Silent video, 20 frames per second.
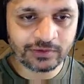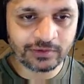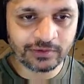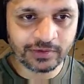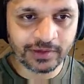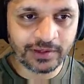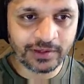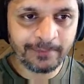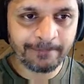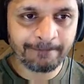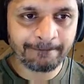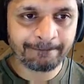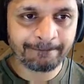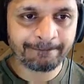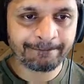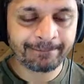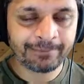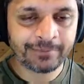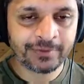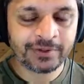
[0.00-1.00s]
Okay,
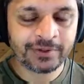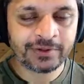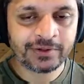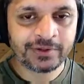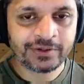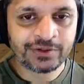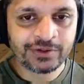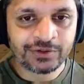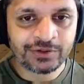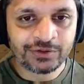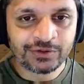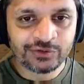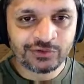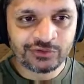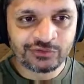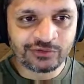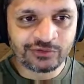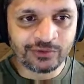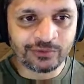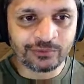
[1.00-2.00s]

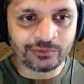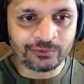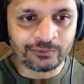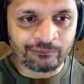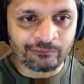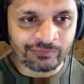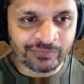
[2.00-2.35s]
so